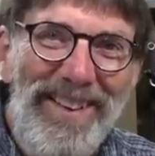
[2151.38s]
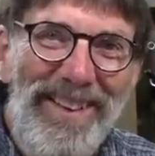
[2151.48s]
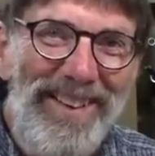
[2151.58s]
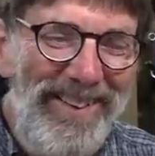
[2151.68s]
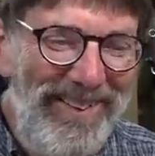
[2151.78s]

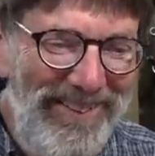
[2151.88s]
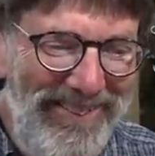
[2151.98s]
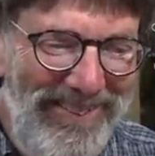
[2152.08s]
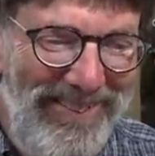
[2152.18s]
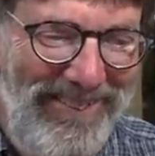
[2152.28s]

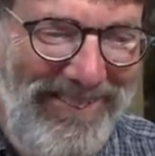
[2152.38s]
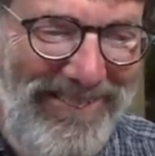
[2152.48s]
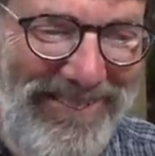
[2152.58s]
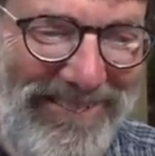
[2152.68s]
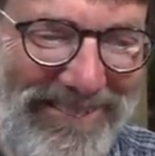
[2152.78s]

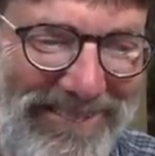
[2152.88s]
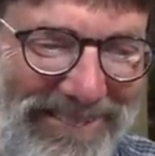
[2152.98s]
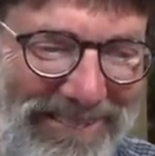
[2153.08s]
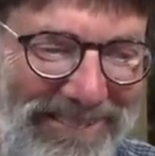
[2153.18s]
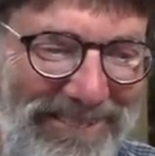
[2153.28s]

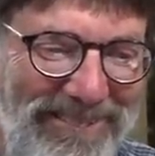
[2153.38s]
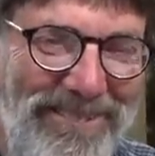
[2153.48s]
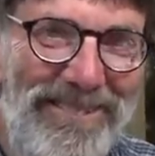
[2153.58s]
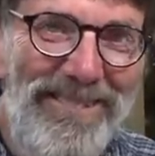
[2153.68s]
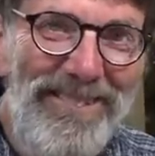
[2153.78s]

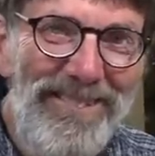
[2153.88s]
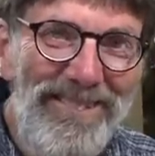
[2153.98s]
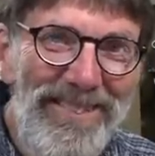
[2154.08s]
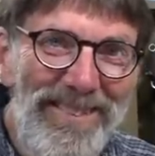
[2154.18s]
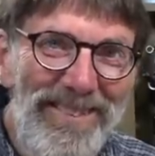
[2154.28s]

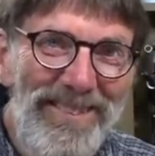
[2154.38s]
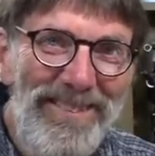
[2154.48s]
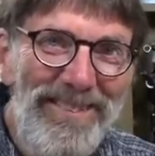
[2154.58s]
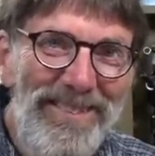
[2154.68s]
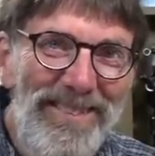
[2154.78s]

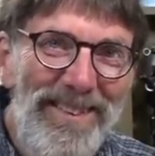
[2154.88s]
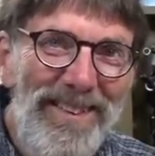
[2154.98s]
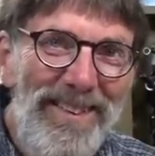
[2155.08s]
The person shown says nothing.